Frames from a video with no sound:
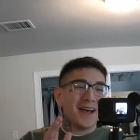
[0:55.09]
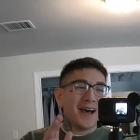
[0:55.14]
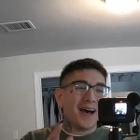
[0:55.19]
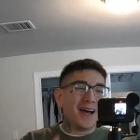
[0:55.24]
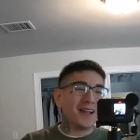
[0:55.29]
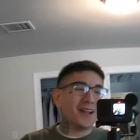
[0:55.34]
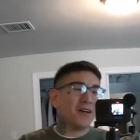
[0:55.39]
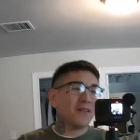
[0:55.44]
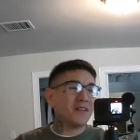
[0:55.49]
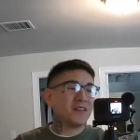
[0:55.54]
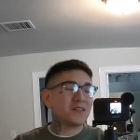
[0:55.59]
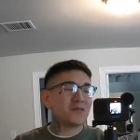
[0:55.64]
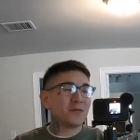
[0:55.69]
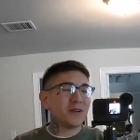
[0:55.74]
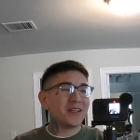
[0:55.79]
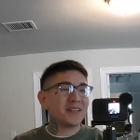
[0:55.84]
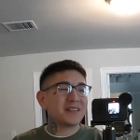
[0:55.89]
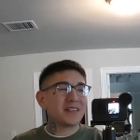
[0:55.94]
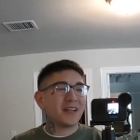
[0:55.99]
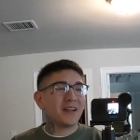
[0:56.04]
I love this
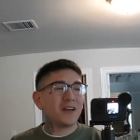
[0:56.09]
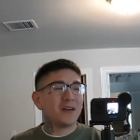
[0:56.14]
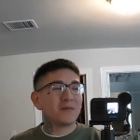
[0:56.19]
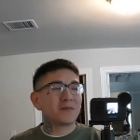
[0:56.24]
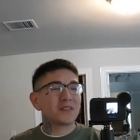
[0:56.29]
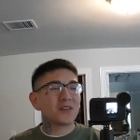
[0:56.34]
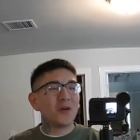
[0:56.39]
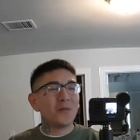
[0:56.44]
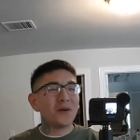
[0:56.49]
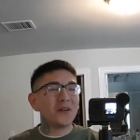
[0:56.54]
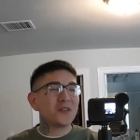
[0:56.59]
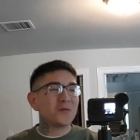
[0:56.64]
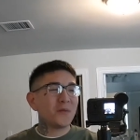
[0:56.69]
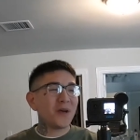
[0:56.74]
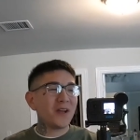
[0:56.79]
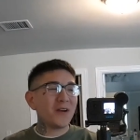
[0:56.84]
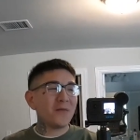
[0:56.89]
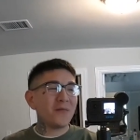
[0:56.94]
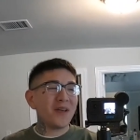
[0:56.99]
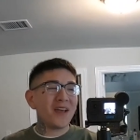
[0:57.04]
rig setup so much
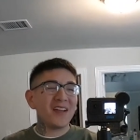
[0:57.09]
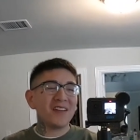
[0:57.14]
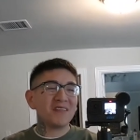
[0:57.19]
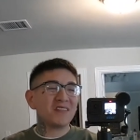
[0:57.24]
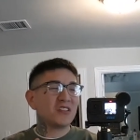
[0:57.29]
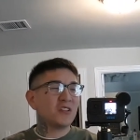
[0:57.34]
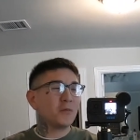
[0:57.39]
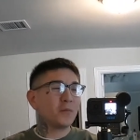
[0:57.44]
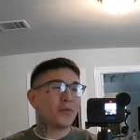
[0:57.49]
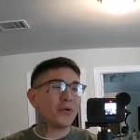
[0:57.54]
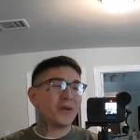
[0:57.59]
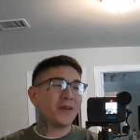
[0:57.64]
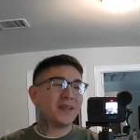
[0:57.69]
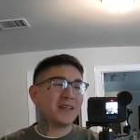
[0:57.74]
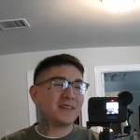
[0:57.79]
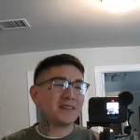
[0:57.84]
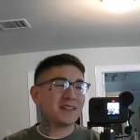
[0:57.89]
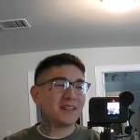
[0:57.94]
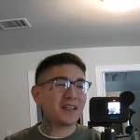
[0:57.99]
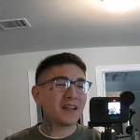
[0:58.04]
better, man. Super
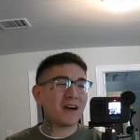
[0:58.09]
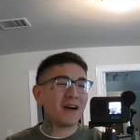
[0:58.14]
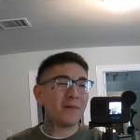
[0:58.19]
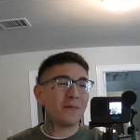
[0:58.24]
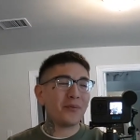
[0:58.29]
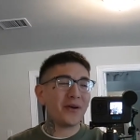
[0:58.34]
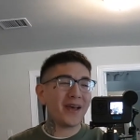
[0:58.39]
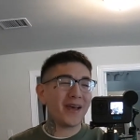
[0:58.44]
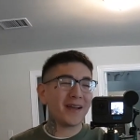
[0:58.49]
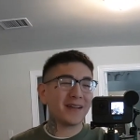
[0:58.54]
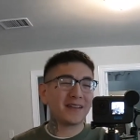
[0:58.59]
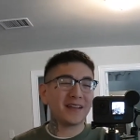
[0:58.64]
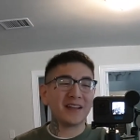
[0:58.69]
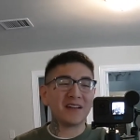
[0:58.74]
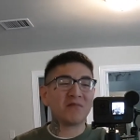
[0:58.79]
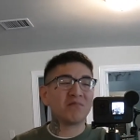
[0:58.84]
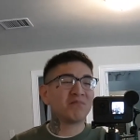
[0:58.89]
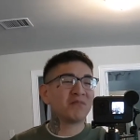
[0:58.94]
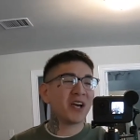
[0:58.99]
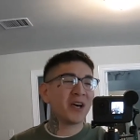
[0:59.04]
easy, compact,
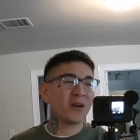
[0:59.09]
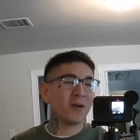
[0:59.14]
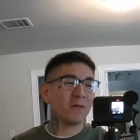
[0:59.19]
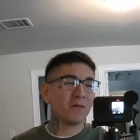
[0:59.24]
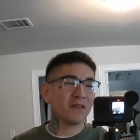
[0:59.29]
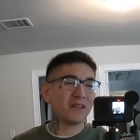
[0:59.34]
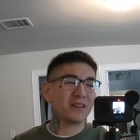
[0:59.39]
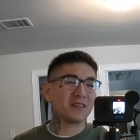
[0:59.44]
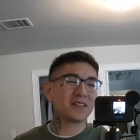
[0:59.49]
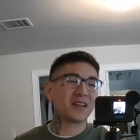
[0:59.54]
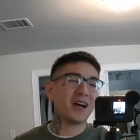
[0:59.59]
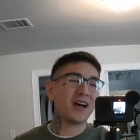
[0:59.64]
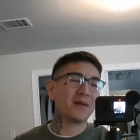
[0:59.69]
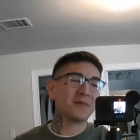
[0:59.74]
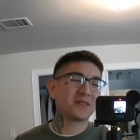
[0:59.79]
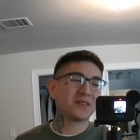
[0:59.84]
and not over the top.